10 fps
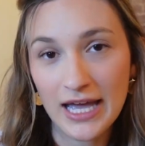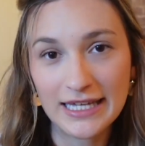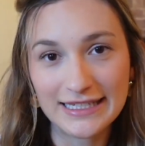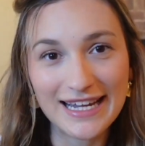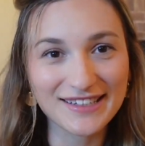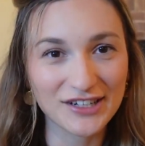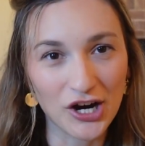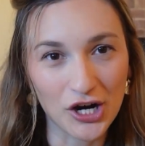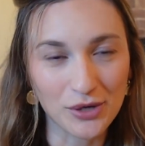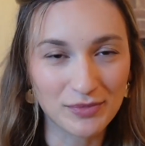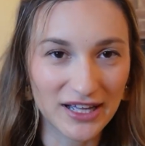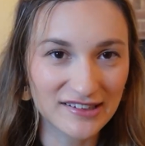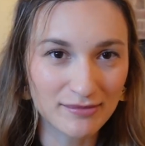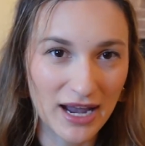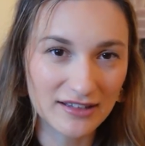Next are
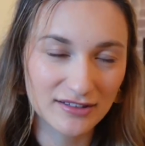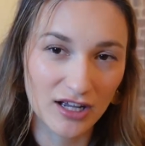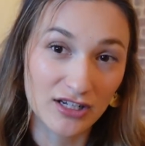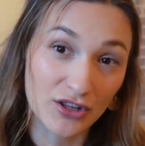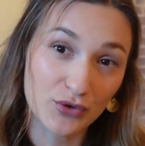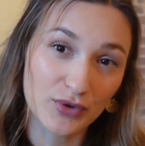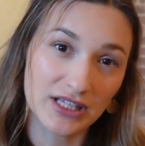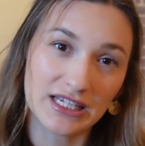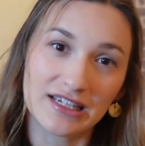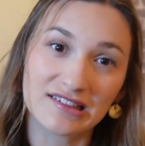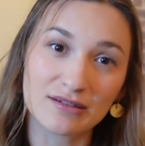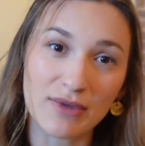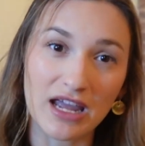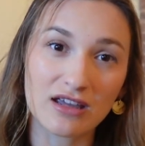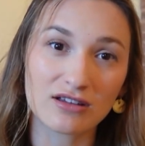placemats, another really easy
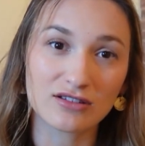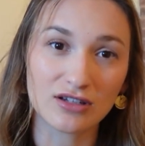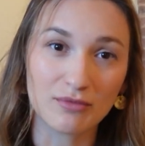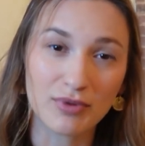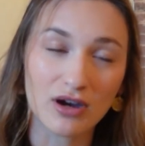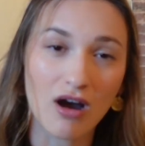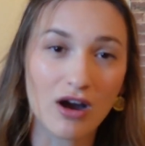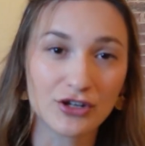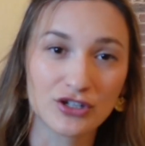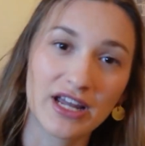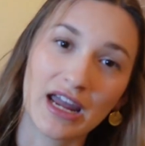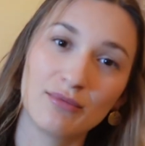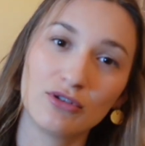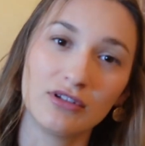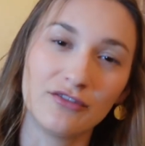make to put on your
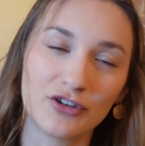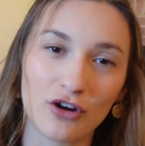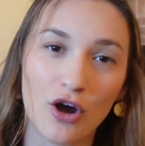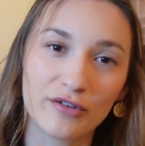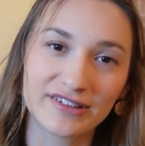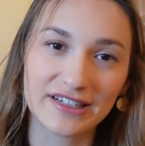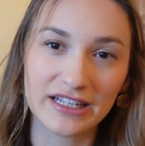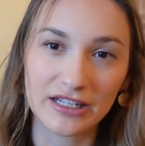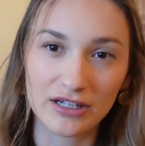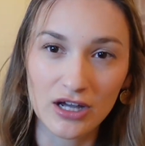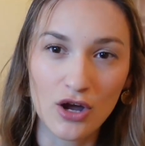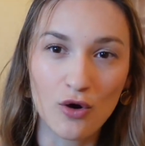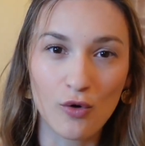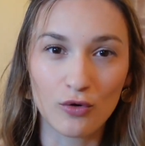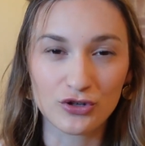table if you're hosting
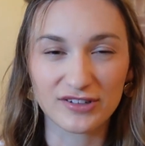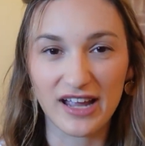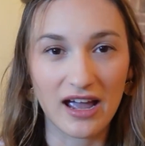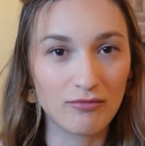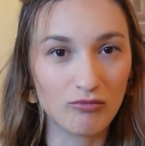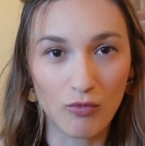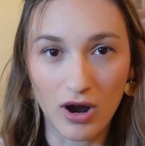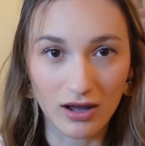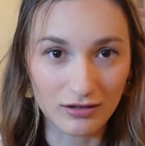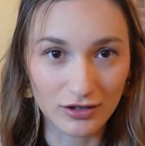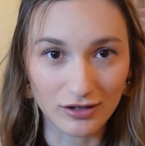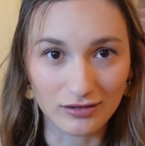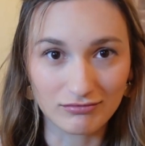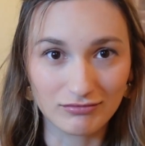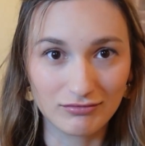or just want
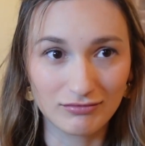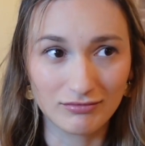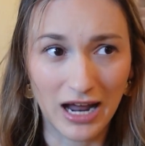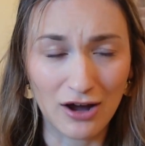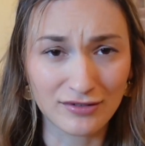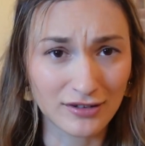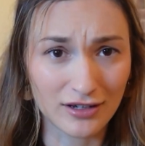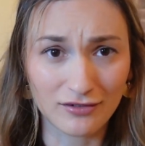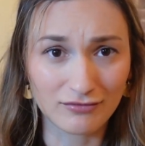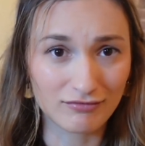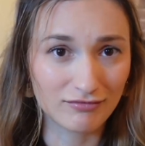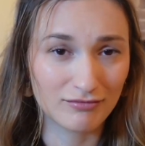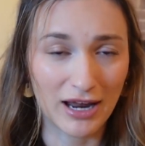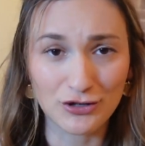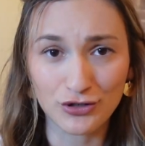your house looking
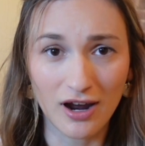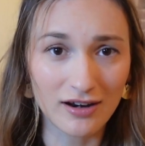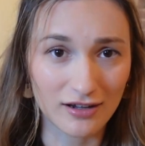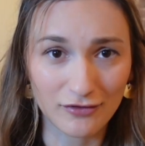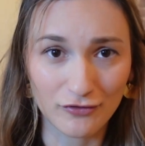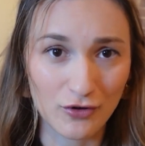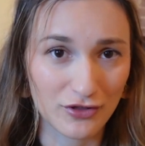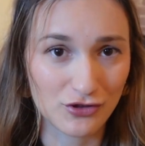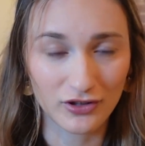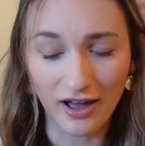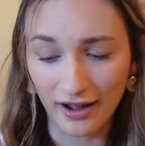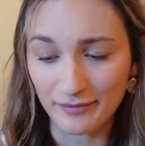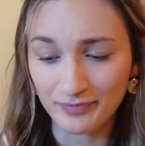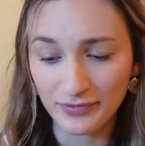patriotic for 4th of July.